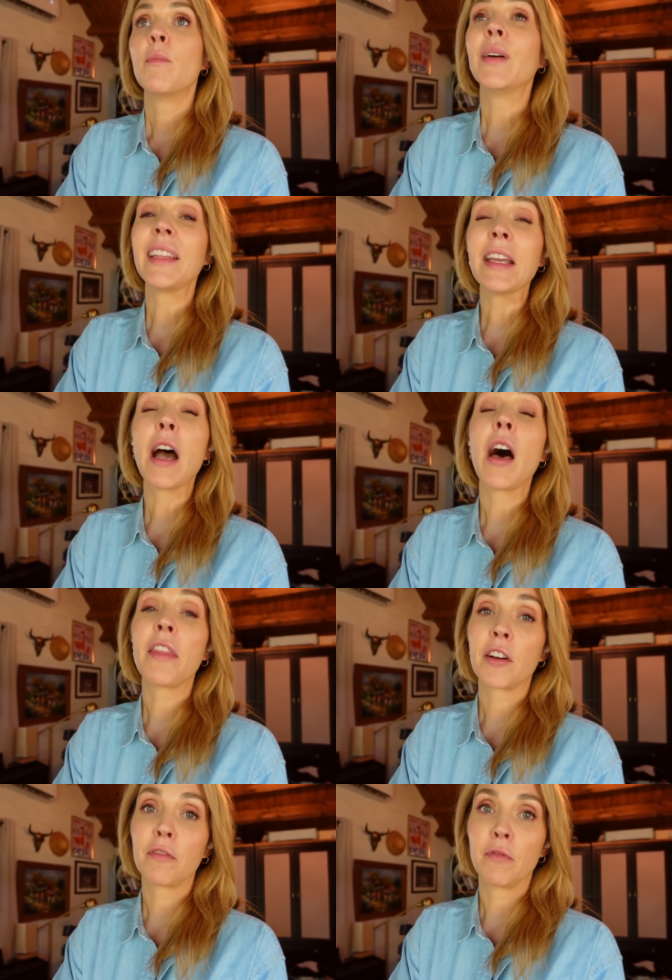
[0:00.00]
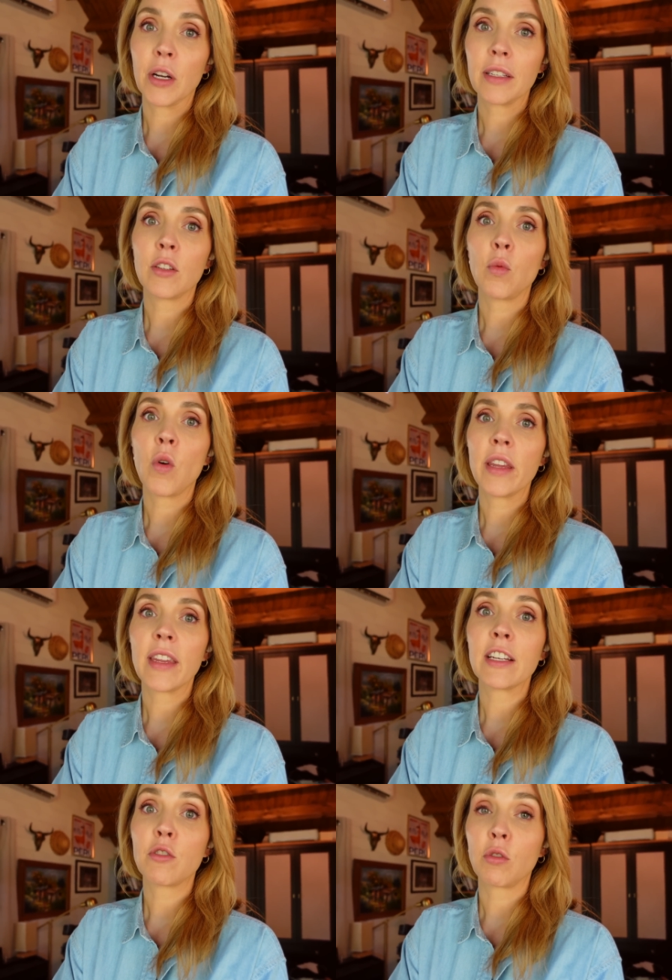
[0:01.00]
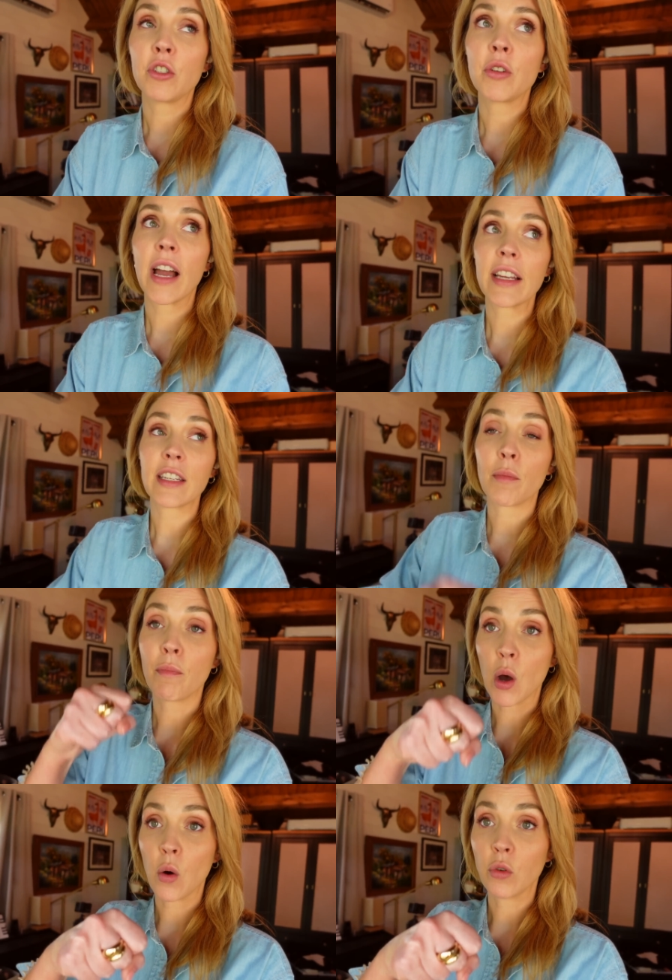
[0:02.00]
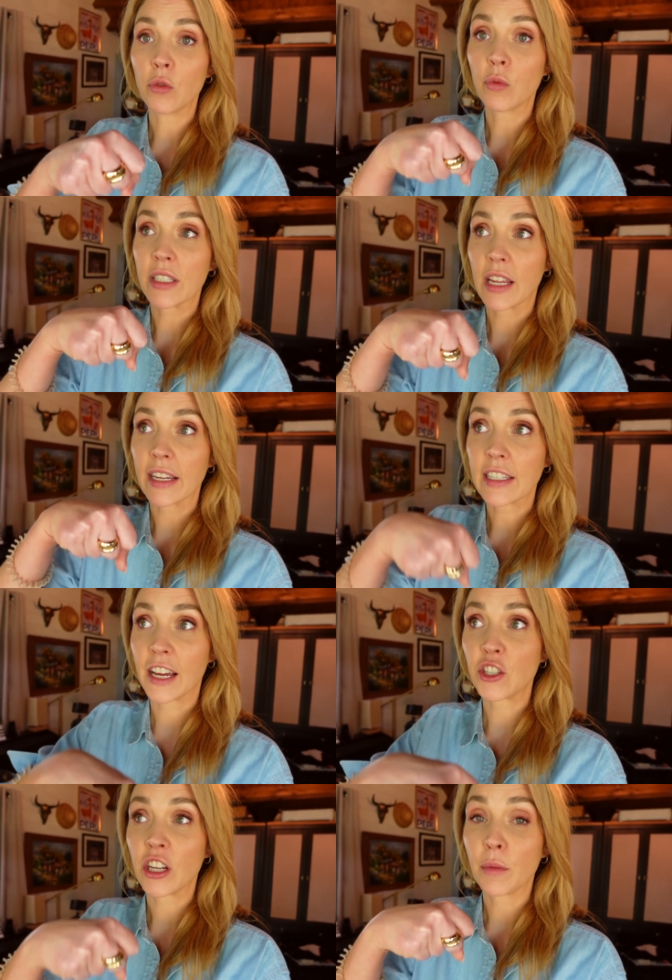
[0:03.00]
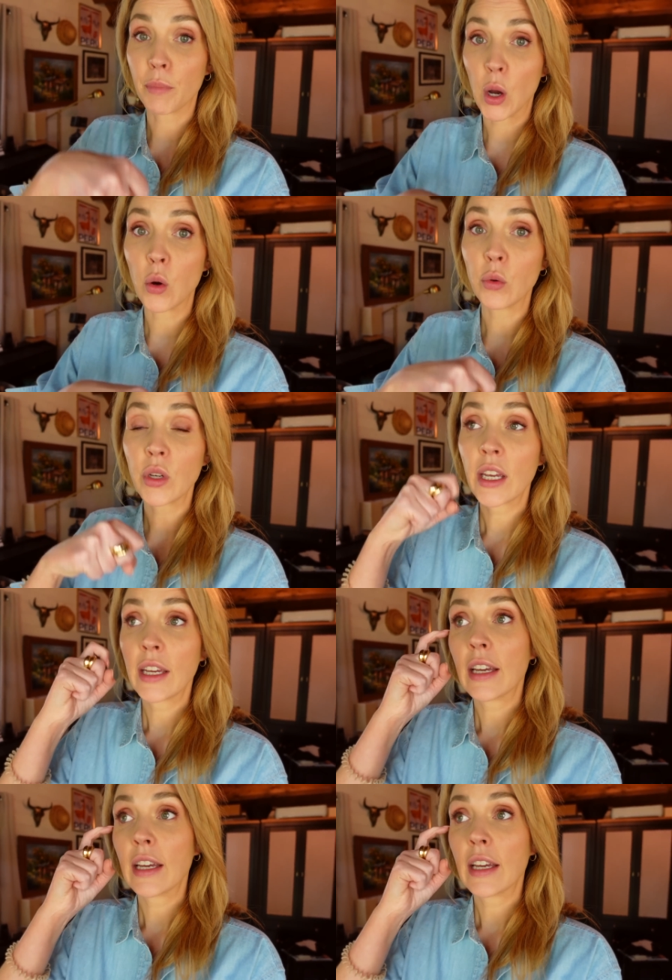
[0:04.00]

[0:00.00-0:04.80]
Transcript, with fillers: But the other foot, the one that I told you guys, the bone was like touching bone.